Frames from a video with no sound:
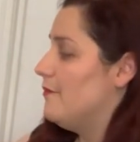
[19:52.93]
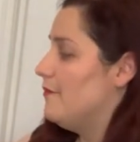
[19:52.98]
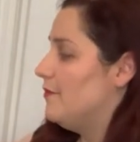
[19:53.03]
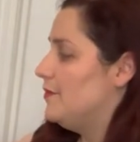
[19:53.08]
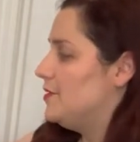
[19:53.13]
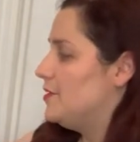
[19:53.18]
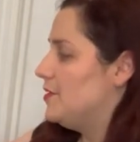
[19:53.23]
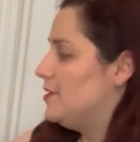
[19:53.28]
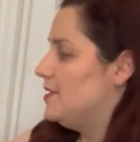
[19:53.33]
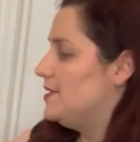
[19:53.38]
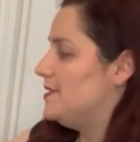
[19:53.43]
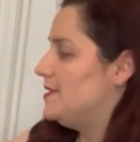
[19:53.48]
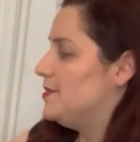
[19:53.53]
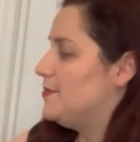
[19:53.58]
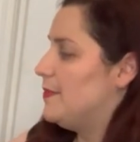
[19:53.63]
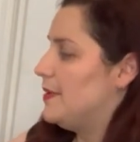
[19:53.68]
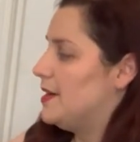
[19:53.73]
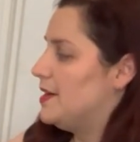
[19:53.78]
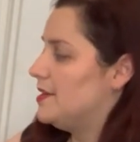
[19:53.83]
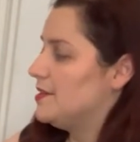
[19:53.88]
So this is
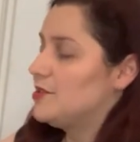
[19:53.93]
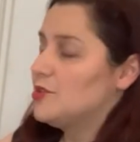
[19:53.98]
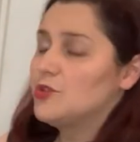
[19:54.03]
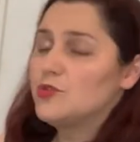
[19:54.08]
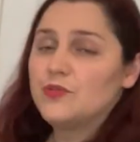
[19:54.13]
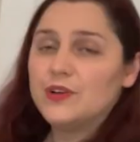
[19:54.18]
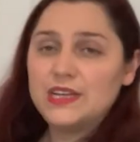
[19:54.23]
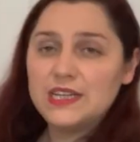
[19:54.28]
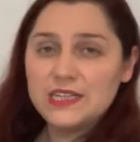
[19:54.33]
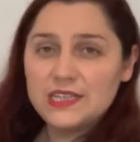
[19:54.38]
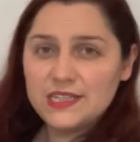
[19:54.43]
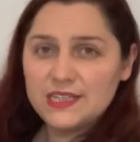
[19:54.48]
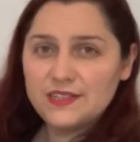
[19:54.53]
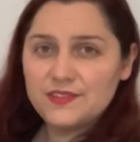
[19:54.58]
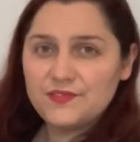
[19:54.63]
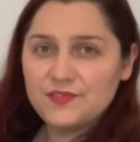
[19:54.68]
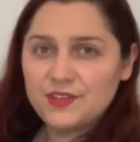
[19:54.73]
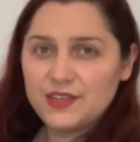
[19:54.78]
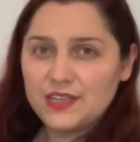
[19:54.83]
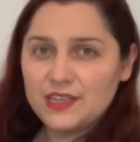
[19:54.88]
bar
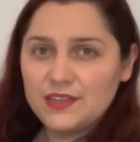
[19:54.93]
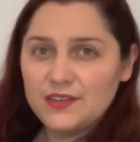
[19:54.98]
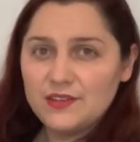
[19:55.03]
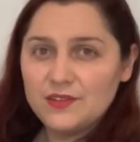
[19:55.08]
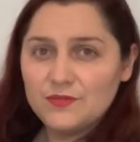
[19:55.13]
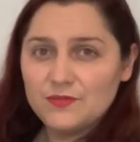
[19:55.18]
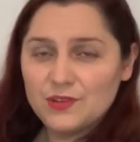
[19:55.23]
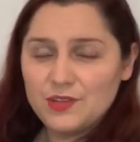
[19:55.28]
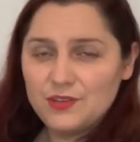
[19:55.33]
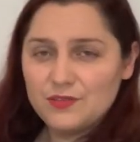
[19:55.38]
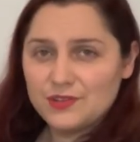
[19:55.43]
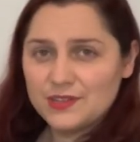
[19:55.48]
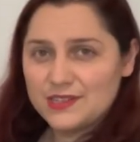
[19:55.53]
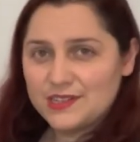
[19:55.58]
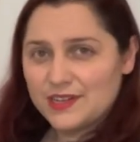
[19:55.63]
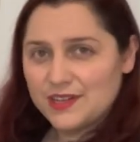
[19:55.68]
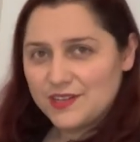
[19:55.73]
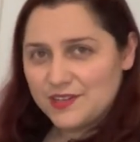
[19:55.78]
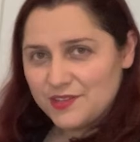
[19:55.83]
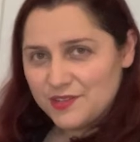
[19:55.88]
23, when you are
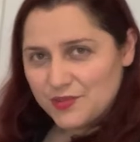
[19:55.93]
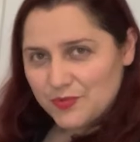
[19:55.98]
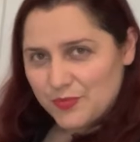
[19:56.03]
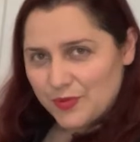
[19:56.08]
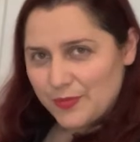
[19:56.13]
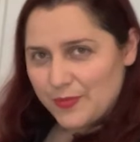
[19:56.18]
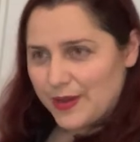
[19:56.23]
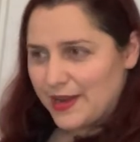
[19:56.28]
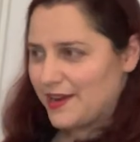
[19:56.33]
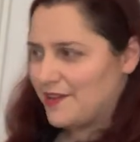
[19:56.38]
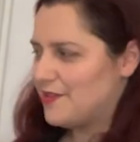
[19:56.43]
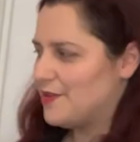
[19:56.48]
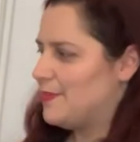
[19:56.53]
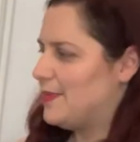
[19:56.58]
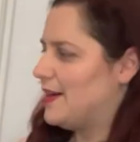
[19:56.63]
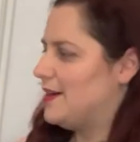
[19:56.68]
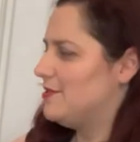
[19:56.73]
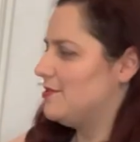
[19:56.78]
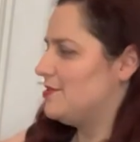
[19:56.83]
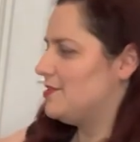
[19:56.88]
starting to prepare
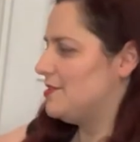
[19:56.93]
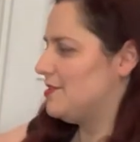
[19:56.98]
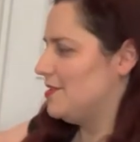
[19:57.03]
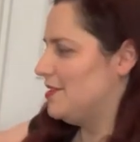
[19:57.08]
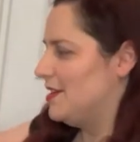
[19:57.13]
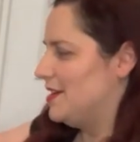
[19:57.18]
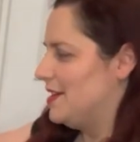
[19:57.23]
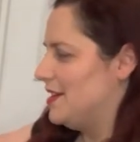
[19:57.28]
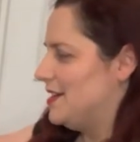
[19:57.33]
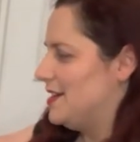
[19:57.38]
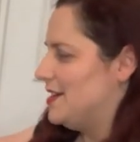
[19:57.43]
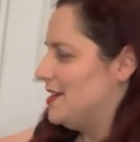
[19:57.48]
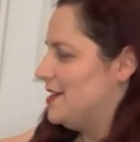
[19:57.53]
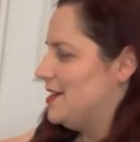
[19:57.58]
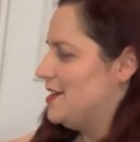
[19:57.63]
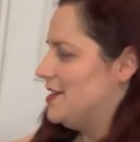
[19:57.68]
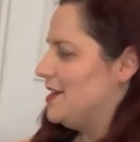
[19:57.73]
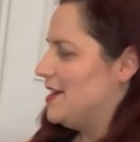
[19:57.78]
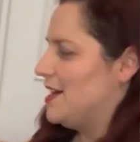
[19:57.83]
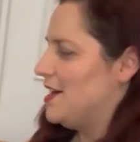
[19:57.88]
about
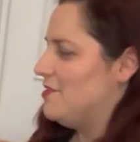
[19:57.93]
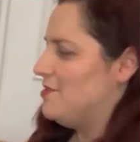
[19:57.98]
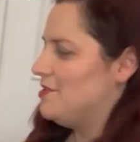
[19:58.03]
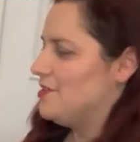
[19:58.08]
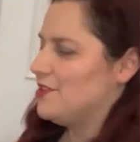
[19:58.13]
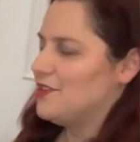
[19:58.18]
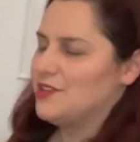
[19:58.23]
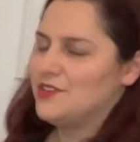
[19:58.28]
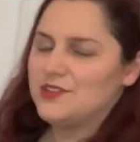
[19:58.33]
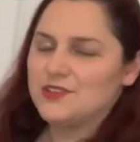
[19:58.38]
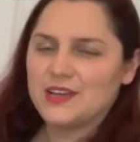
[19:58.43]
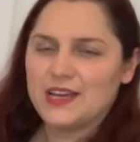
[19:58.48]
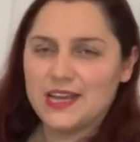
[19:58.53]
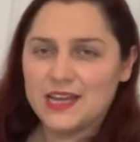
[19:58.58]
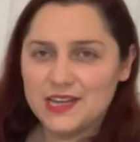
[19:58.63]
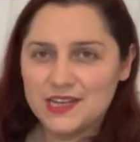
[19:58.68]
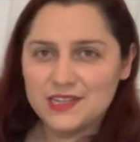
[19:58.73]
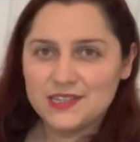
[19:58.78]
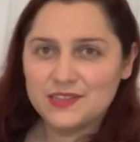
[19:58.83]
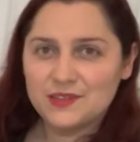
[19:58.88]
how you're going to
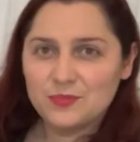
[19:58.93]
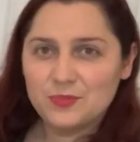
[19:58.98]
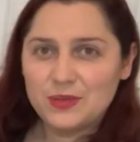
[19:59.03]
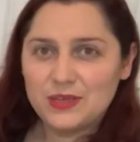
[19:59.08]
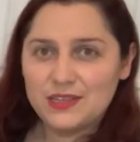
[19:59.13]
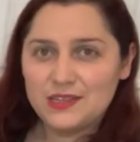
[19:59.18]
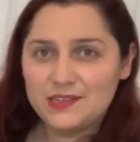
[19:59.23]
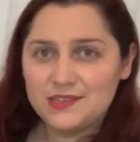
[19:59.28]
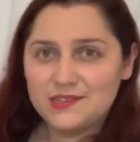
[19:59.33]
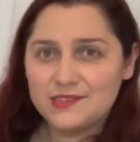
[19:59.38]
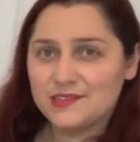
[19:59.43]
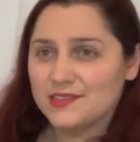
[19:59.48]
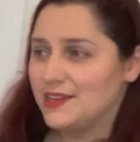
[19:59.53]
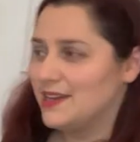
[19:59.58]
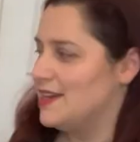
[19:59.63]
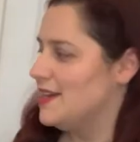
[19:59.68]
end the piece.